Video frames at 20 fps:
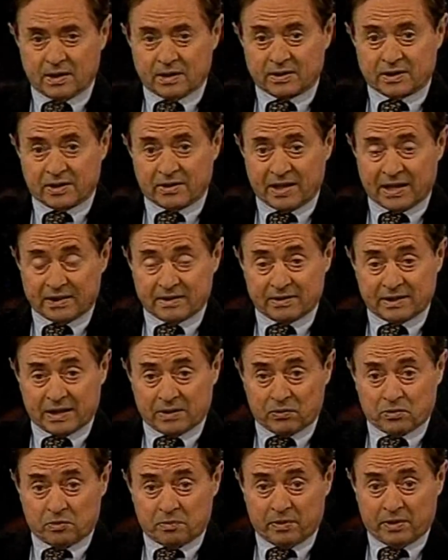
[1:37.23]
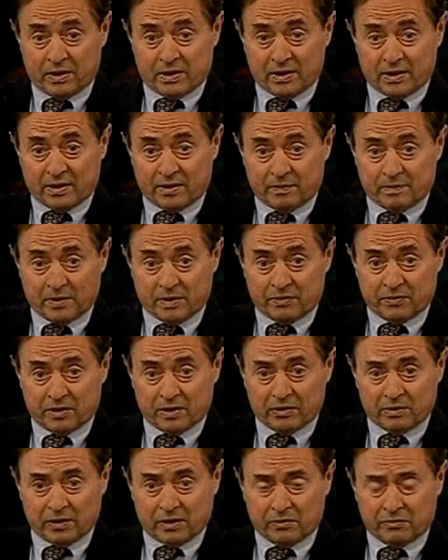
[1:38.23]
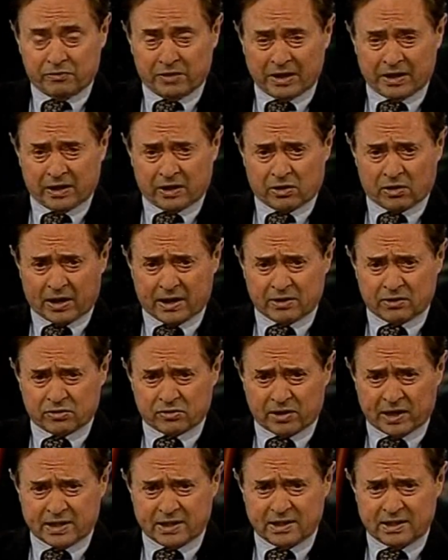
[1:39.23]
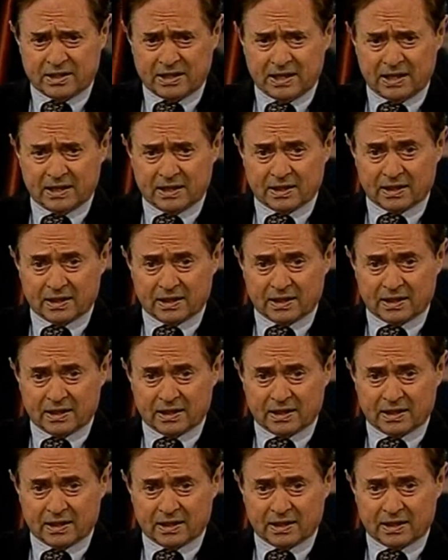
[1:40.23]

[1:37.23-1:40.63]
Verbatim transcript: So that, that would be um, a, a, very great threat indeed.